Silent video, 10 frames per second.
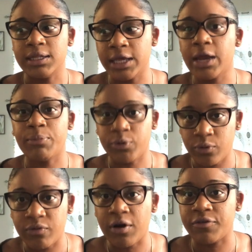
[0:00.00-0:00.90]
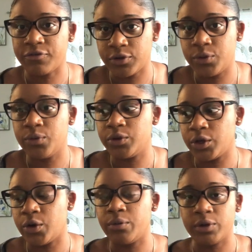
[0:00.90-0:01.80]
they approve of you
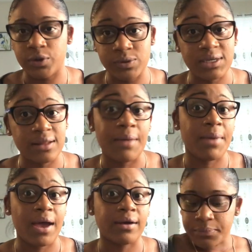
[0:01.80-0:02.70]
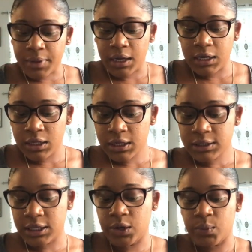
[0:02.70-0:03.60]
you know using that bag another
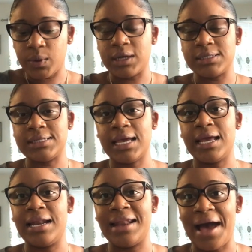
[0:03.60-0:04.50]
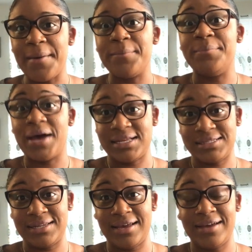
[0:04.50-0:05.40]
thing was a lap
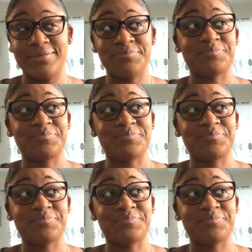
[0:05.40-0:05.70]
bassinet